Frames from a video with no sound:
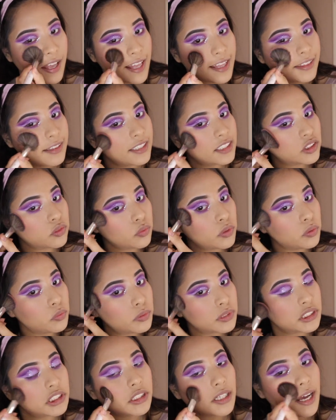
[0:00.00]
And this one
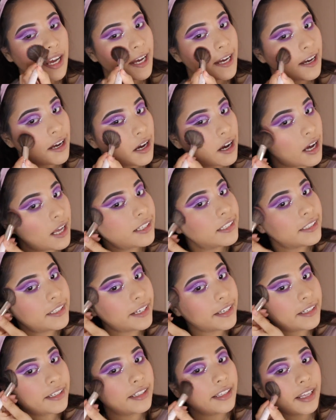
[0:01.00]
was a
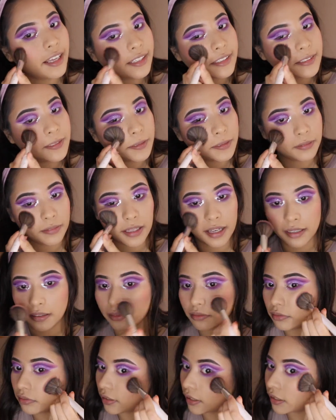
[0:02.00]
holiday collection. I
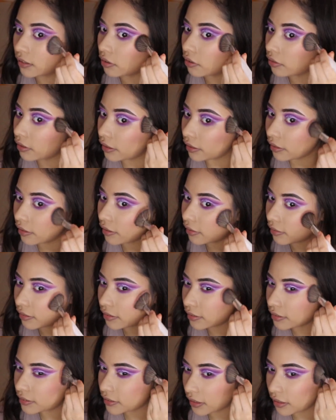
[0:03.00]
don't think you can get
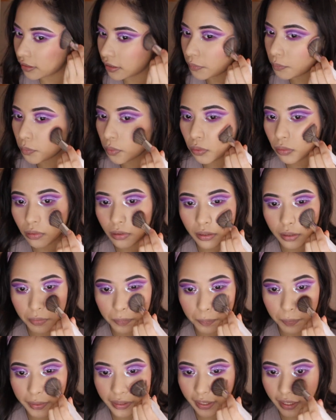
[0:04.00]
this anymore,
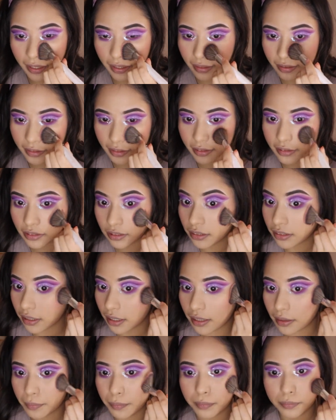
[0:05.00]
but they need to
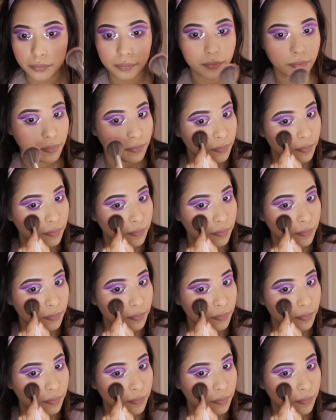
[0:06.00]
come